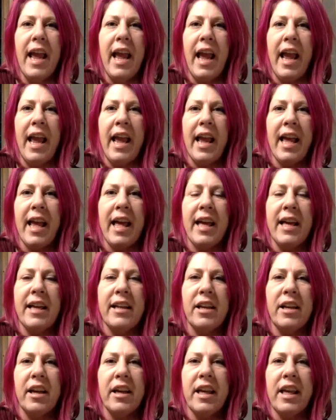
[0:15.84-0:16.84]

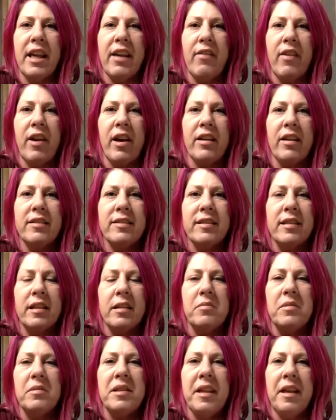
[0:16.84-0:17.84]
and give us
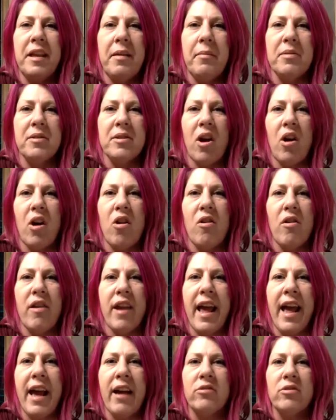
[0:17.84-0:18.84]
some tips on
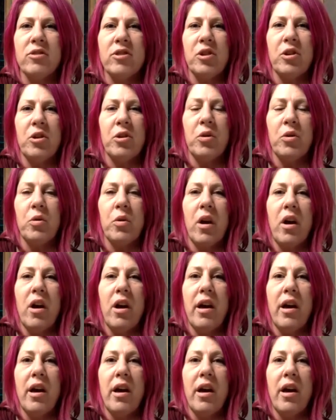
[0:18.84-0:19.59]
how to